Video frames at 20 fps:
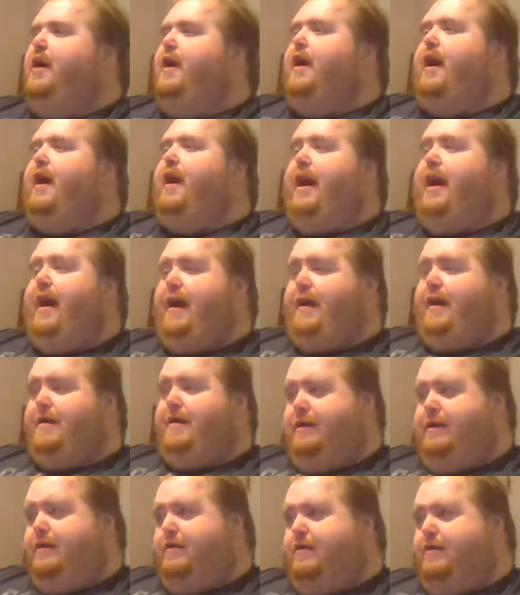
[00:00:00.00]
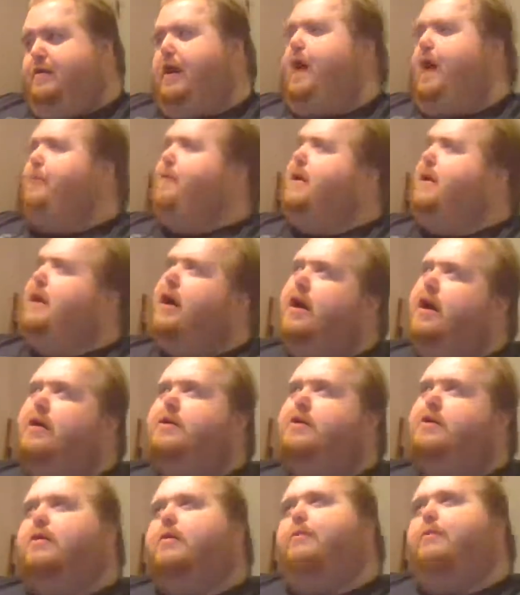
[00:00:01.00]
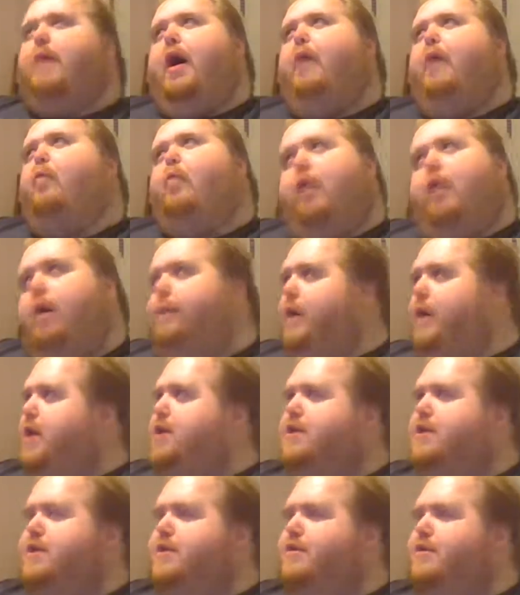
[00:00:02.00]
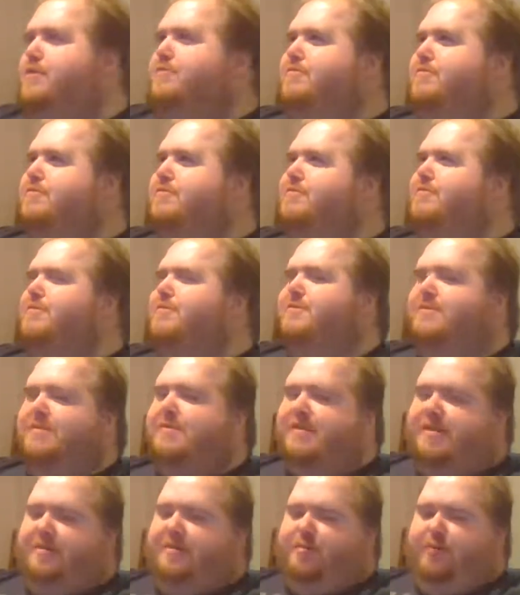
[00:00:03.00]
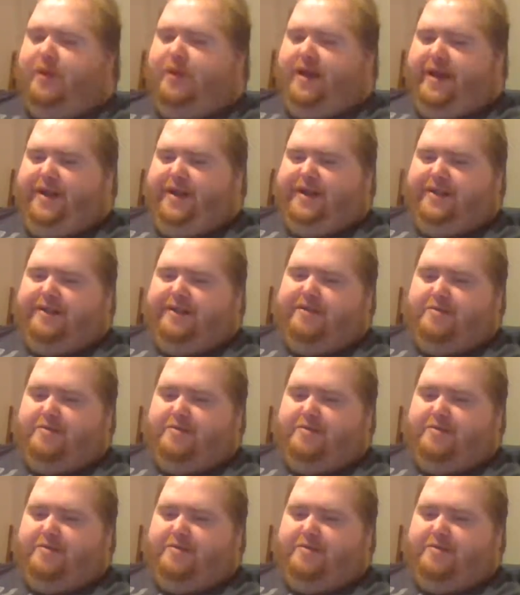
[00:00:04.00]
And not because you're my woman, but,